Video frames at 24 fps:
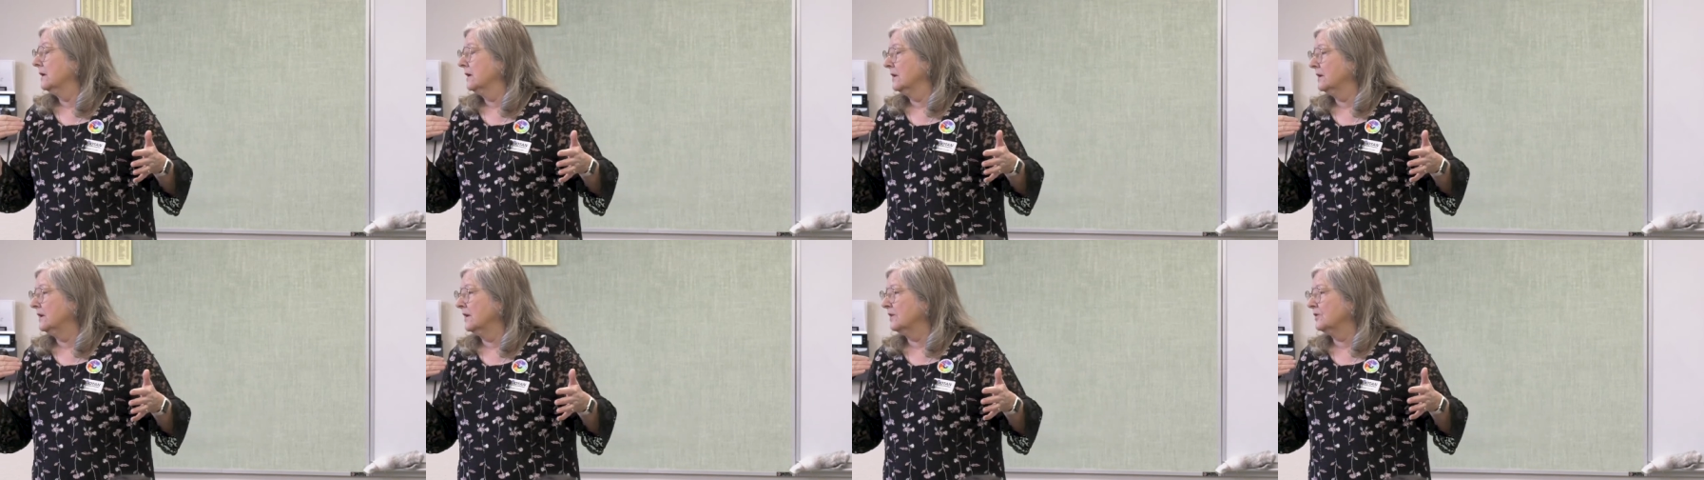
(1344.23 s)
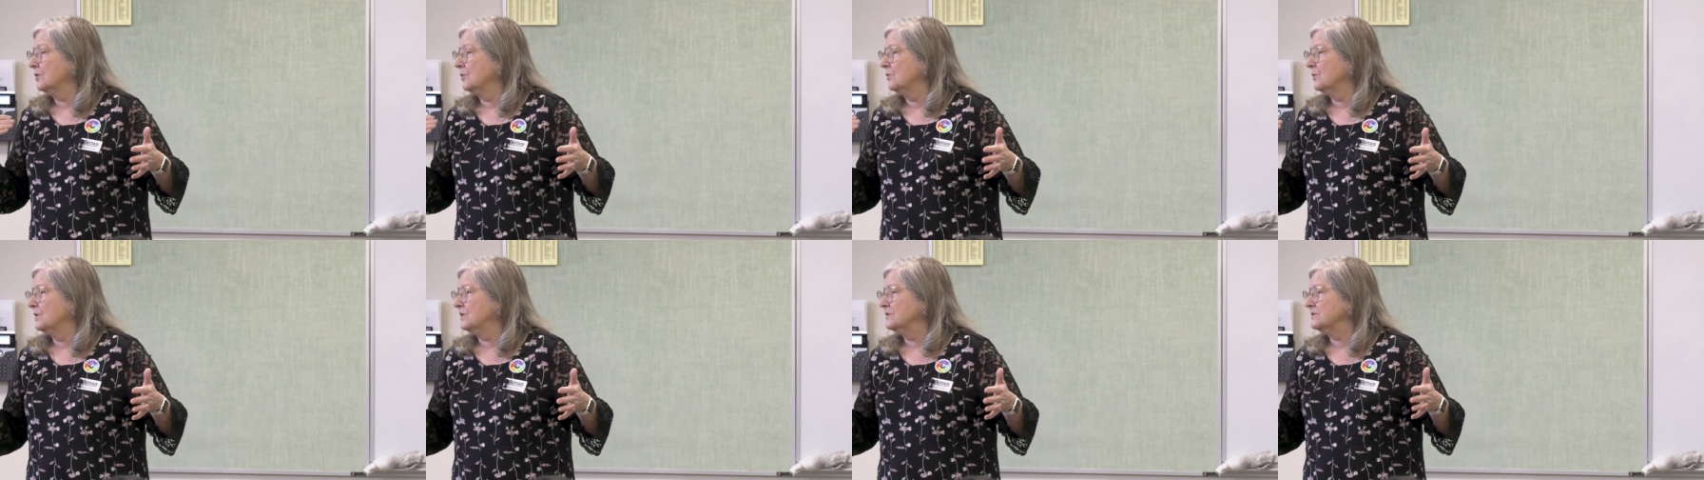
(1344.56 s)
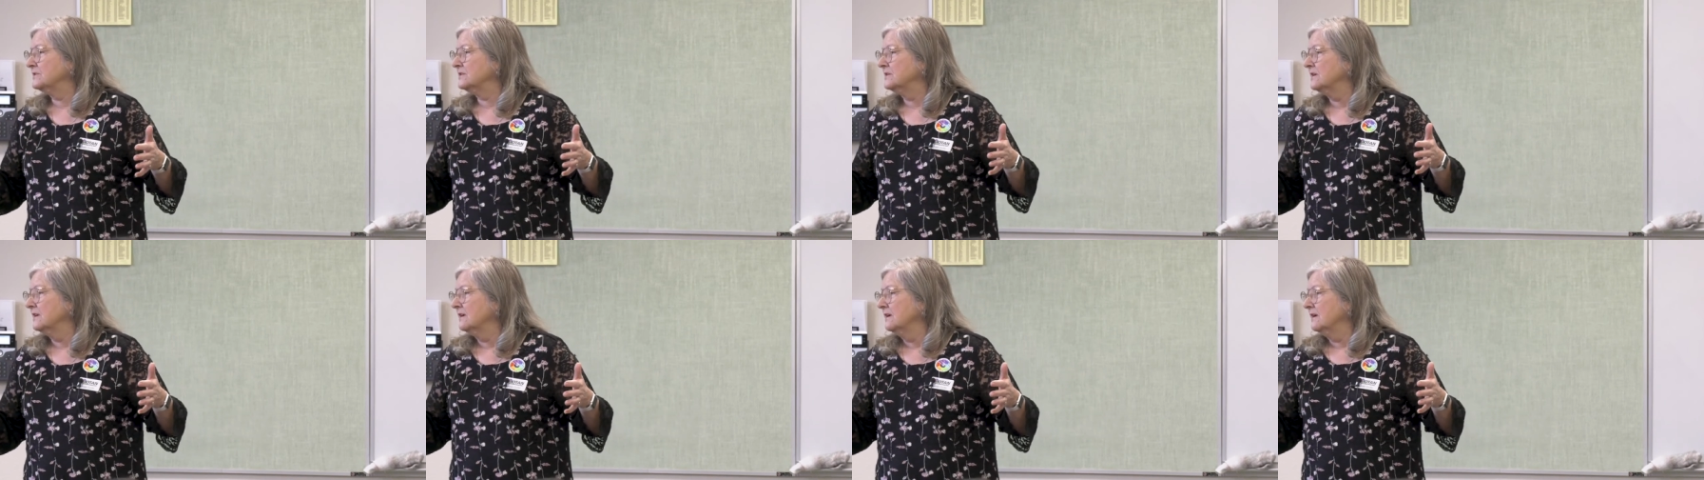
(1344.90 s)
In other
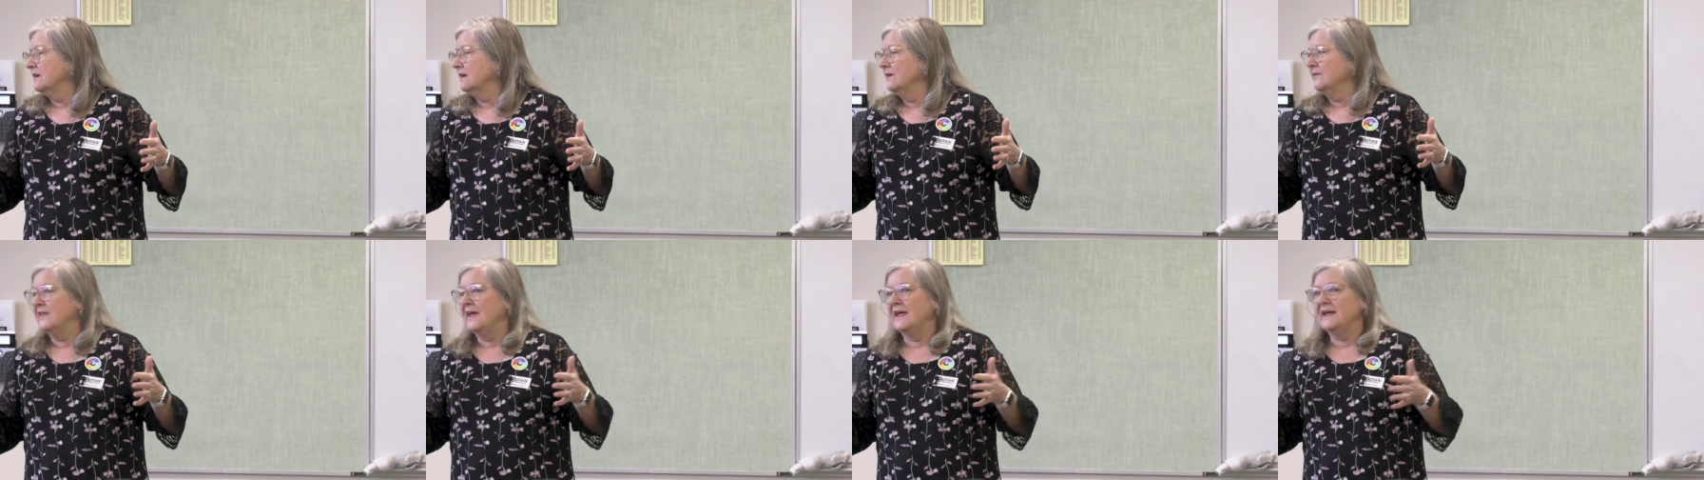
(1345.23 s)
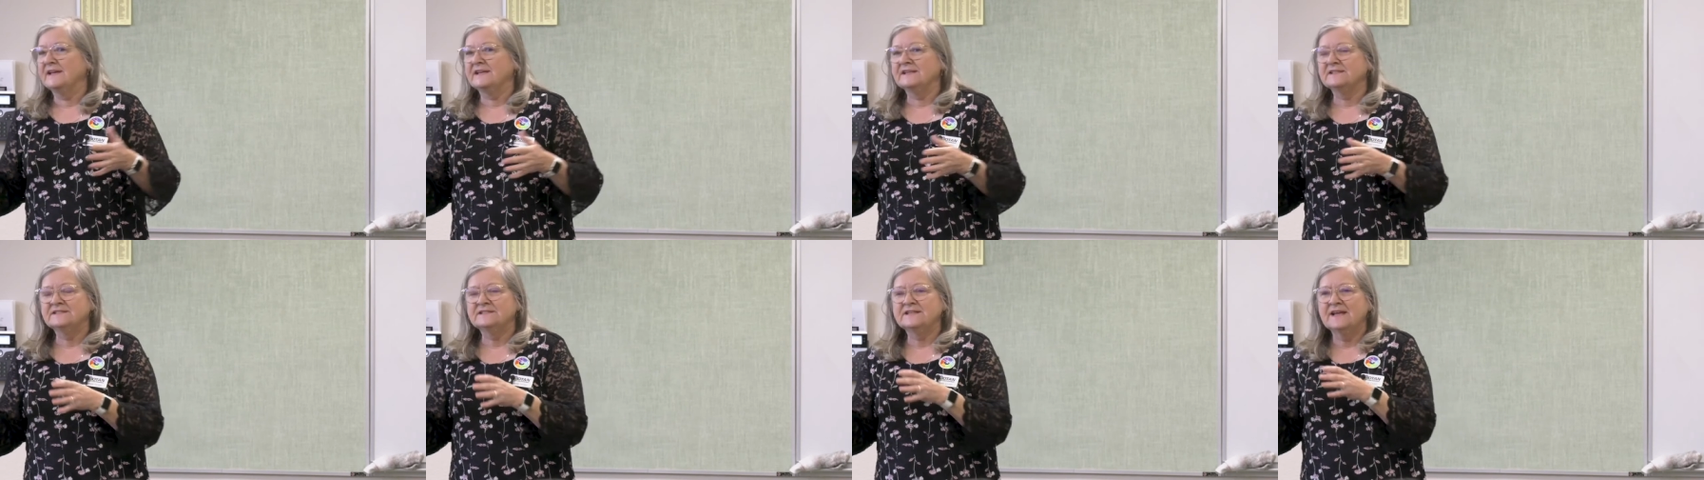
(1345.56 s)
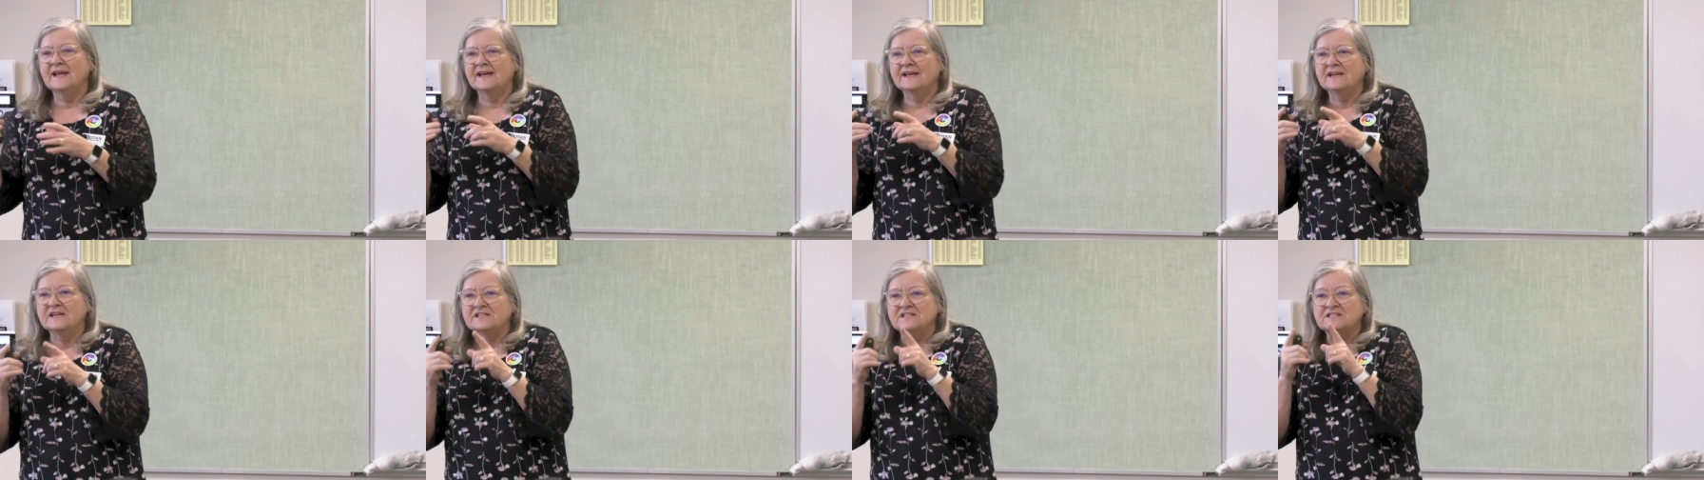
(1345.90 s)
words, they can
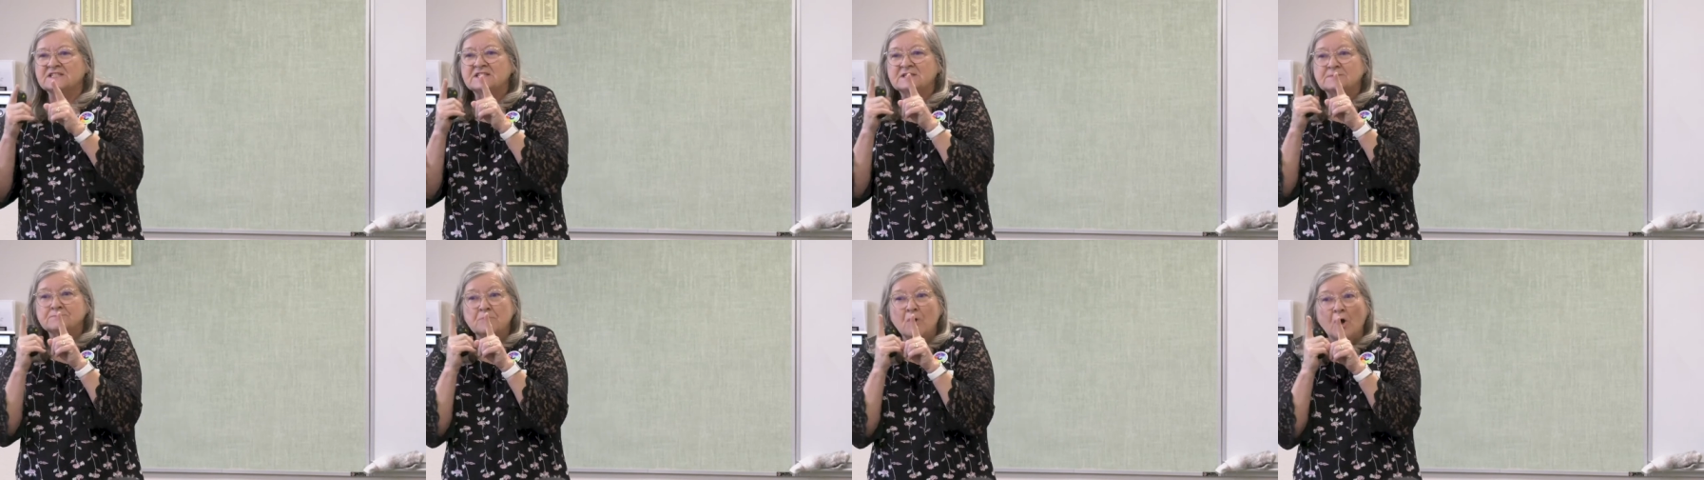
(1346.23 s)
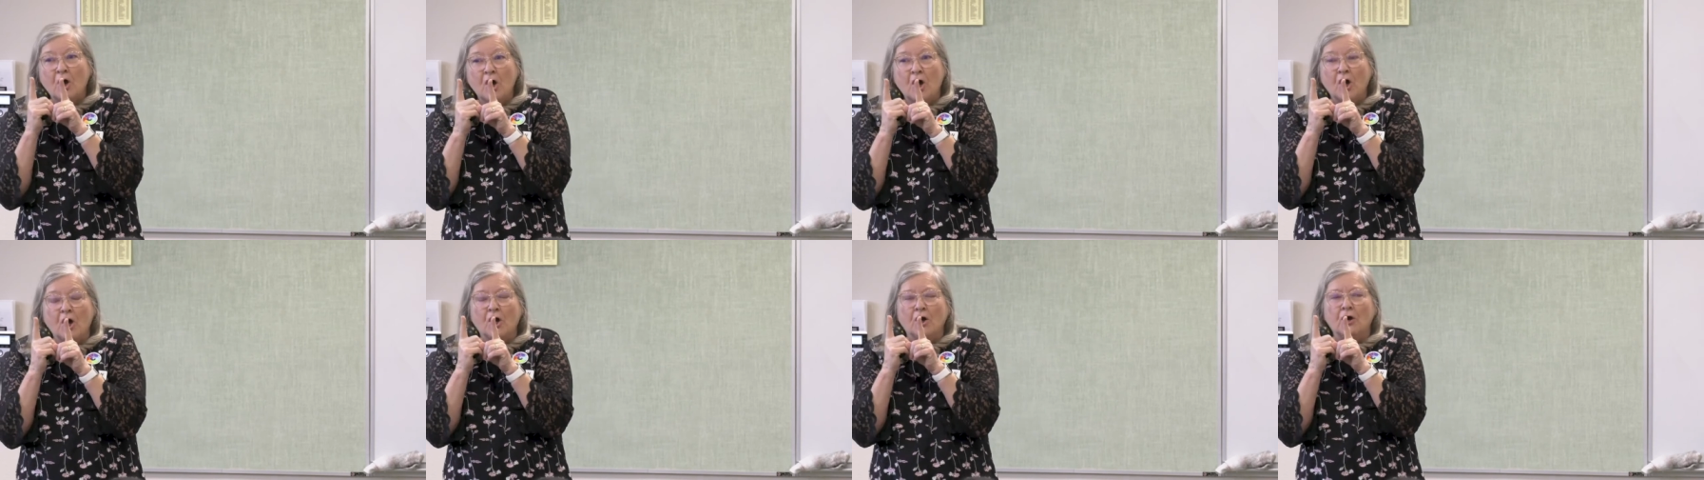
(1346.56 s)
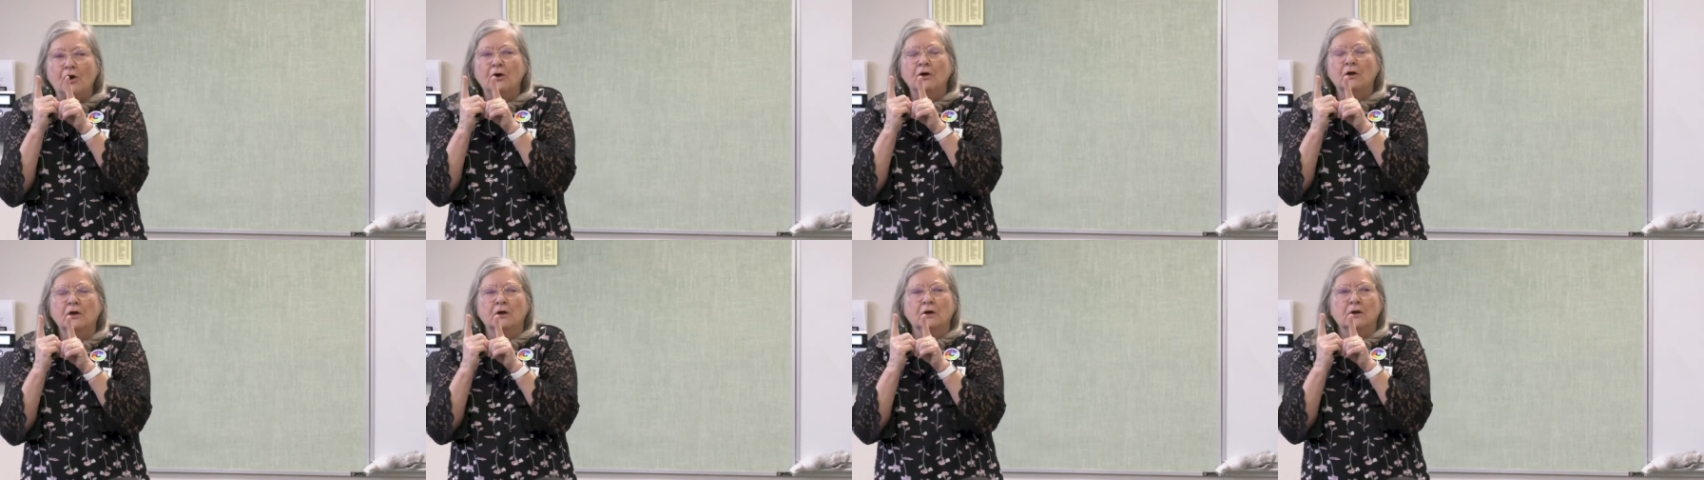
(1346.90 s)
take a
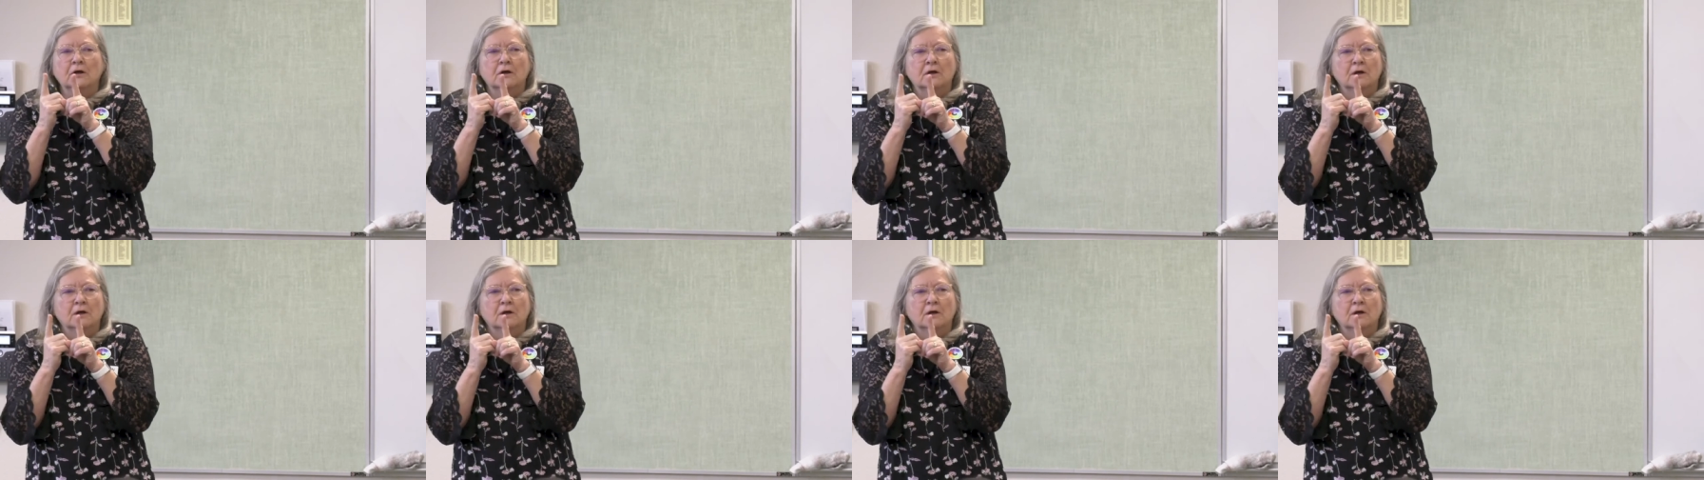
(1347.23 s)
small